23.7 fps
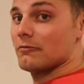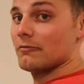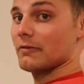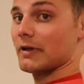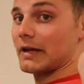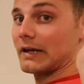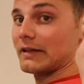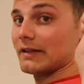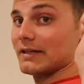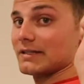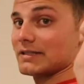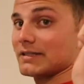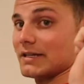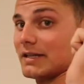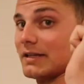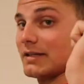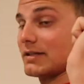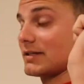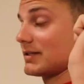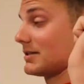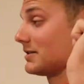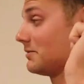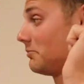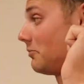let's say
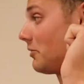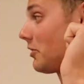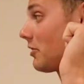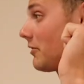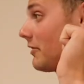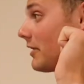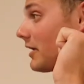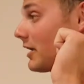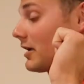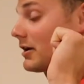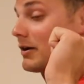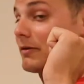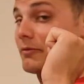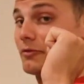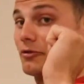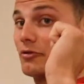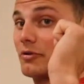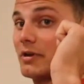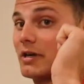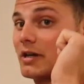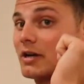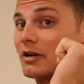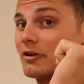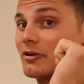this is the bar right here, when
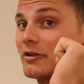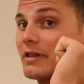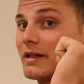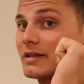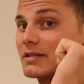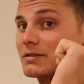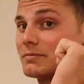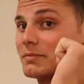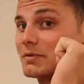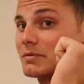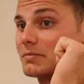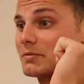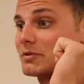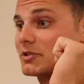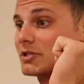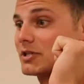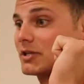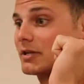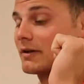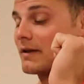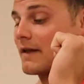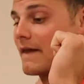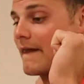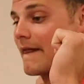you get under that Smith
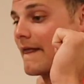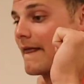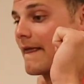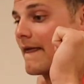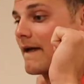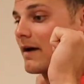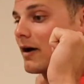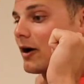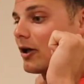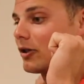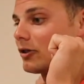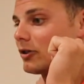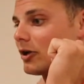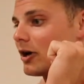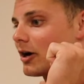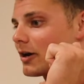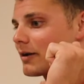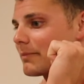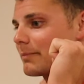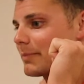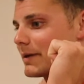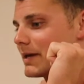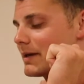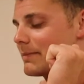machine, a
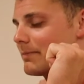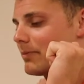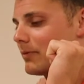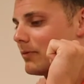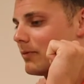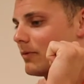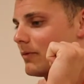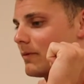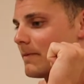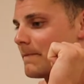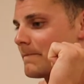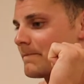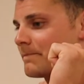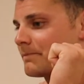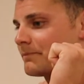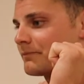lot of people,